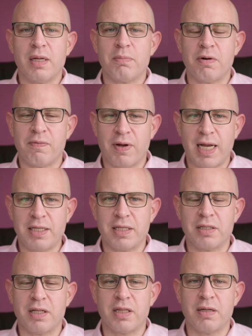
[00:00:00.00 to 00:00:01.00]

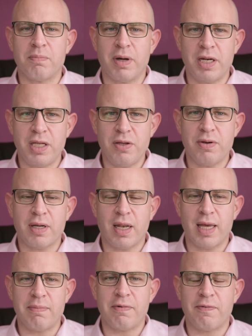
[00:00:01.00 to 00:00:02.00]
provided that the money you
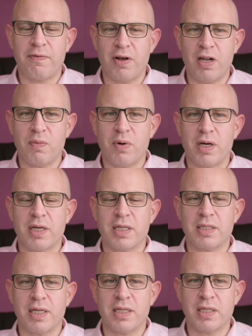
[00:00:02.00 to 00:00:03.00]
claim for furlough
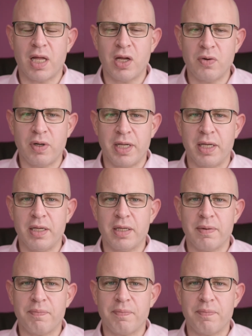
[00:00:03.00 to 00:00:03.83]
workers is only